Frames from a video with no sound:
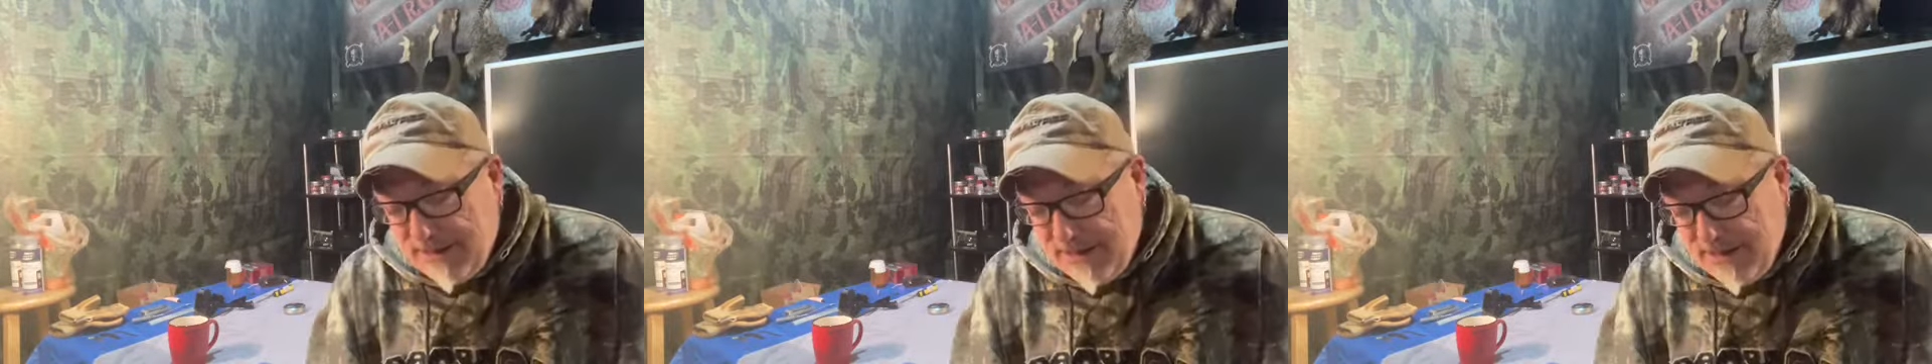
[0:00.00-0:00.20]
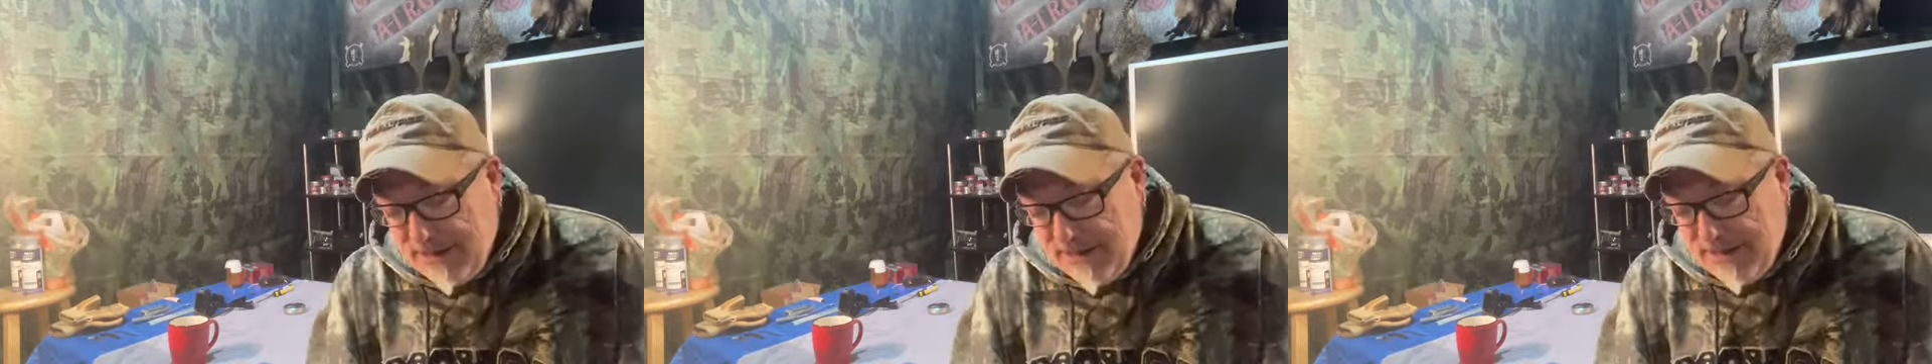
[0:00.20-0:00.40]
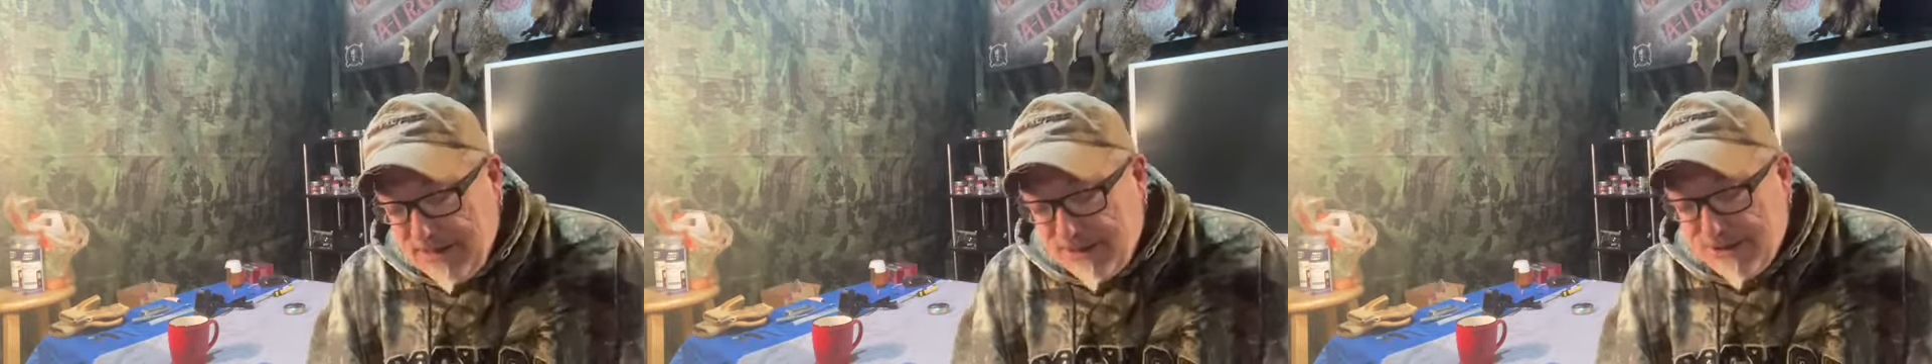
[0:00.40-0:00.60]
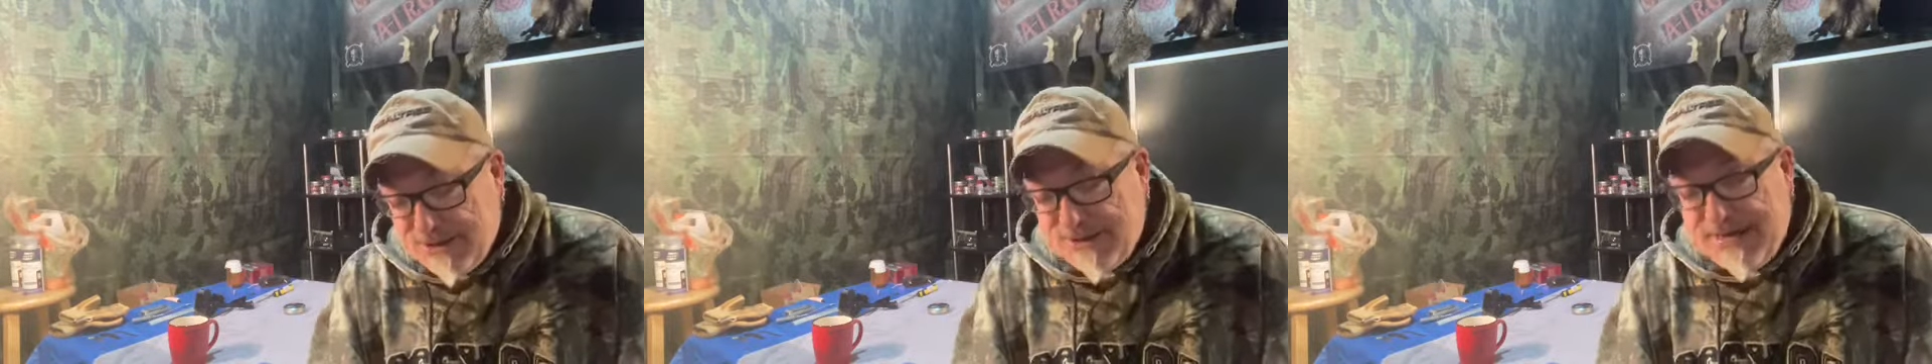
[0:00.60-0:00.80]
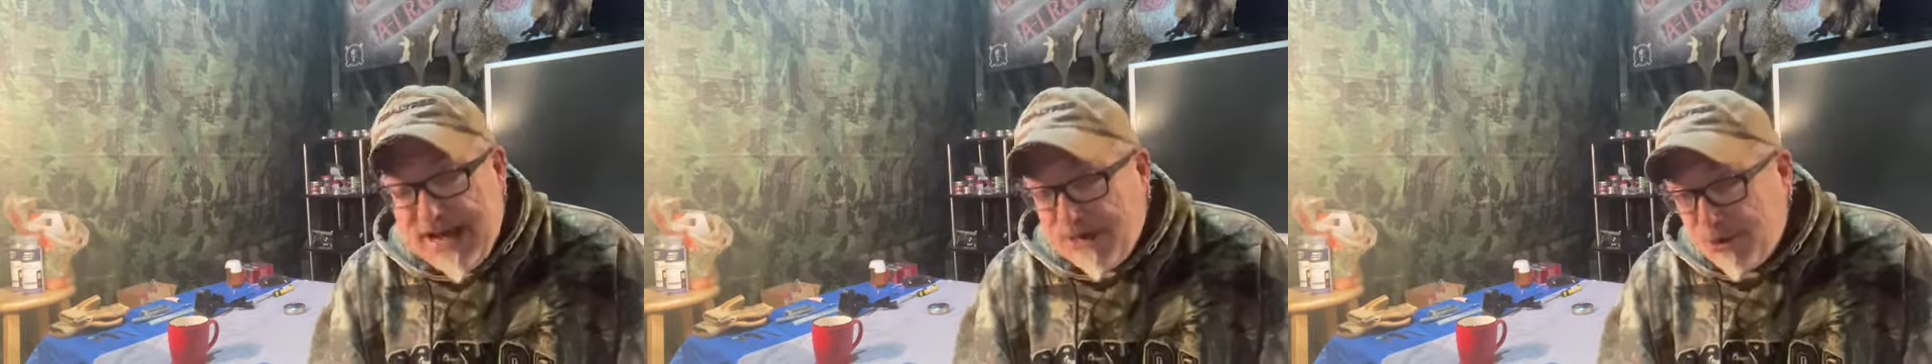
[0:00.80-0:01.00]
is
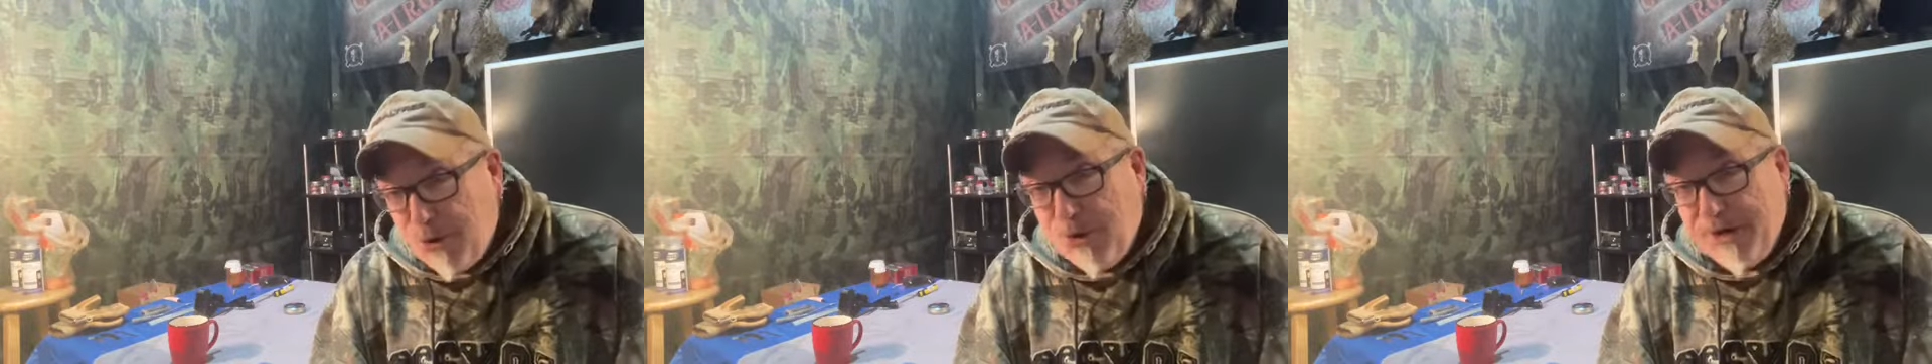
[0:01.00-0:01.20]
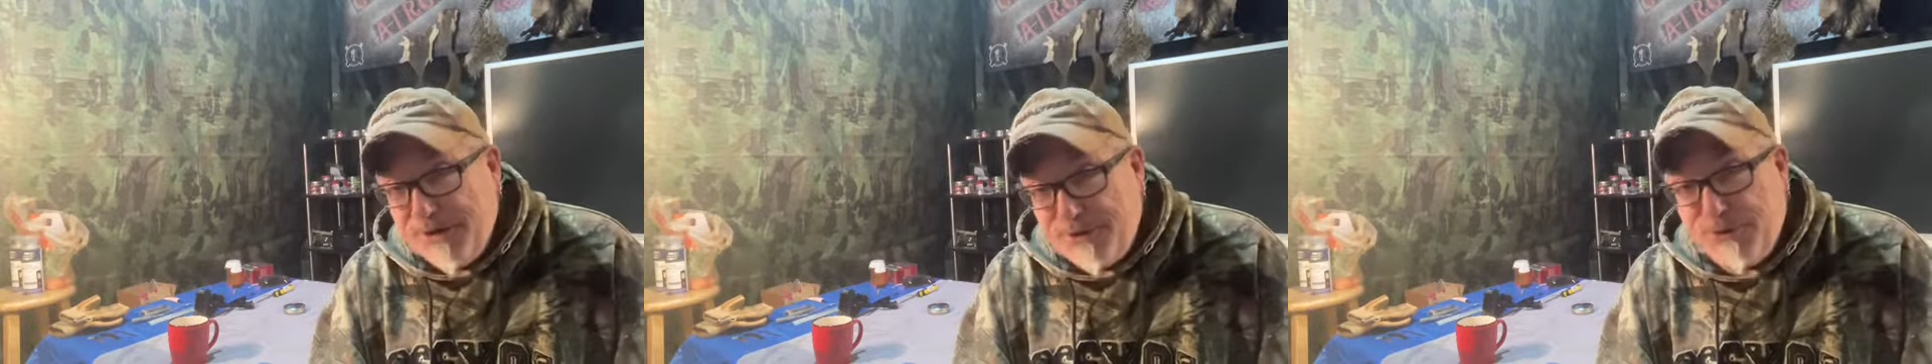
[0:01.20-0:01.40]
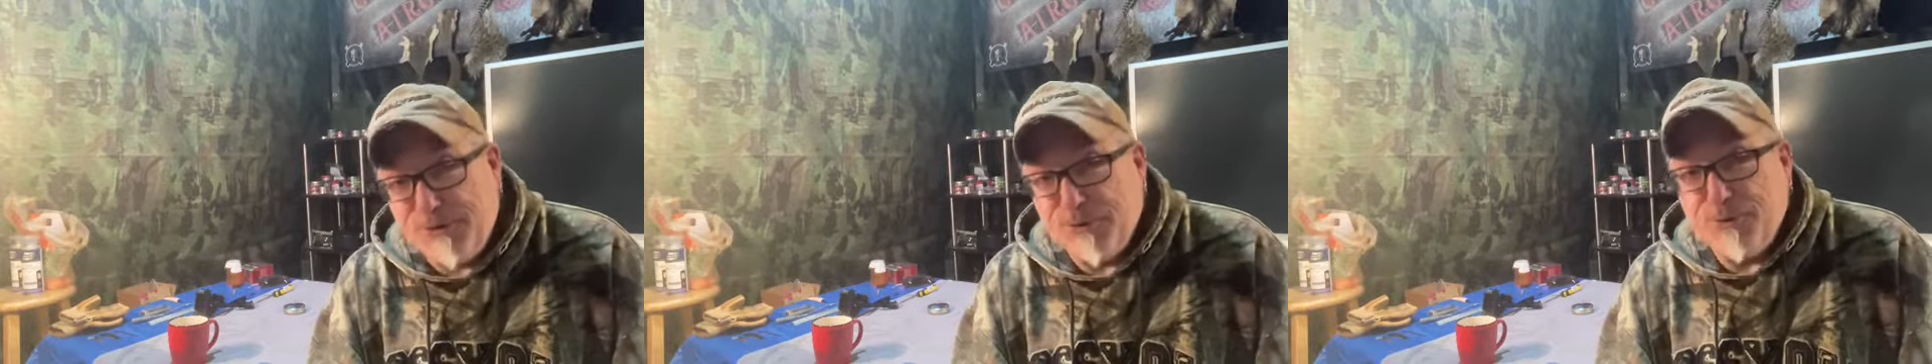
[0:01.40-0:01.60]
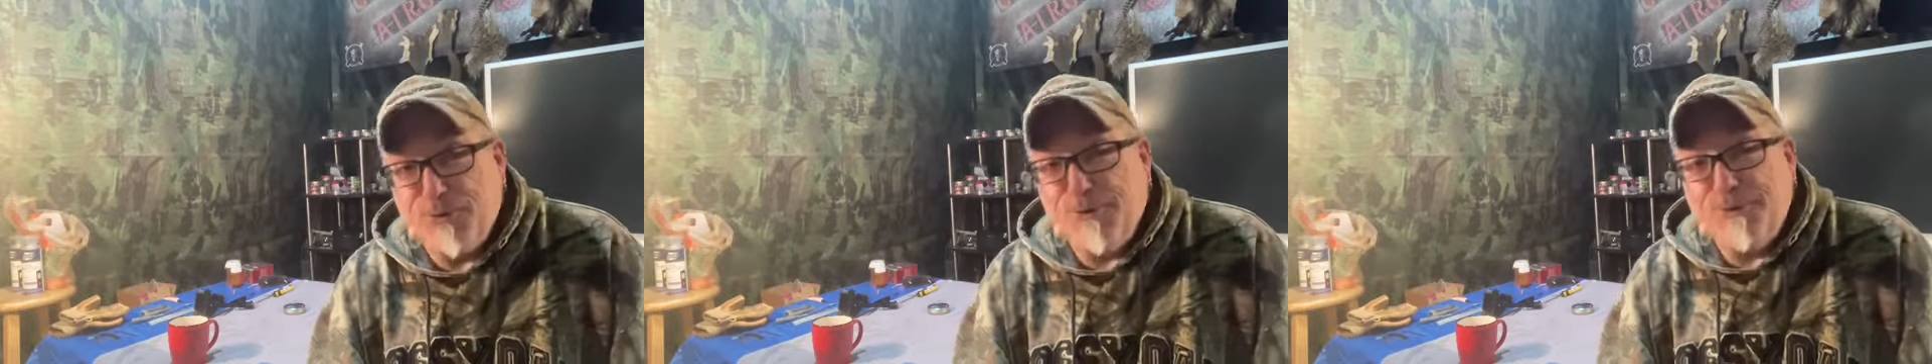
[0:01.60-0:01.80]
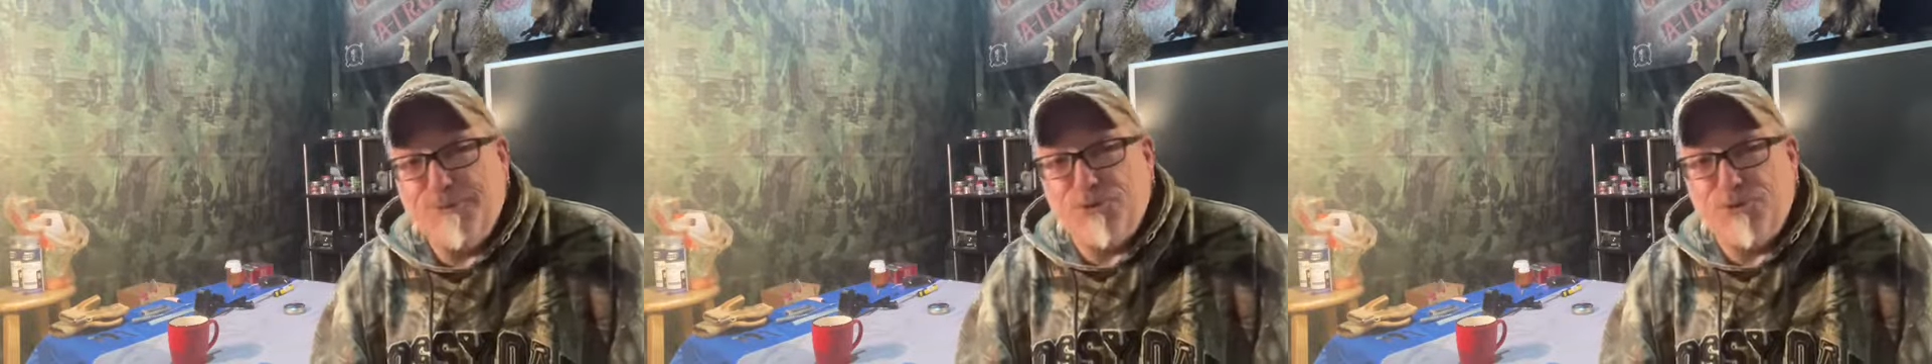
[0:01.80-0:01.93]
not going to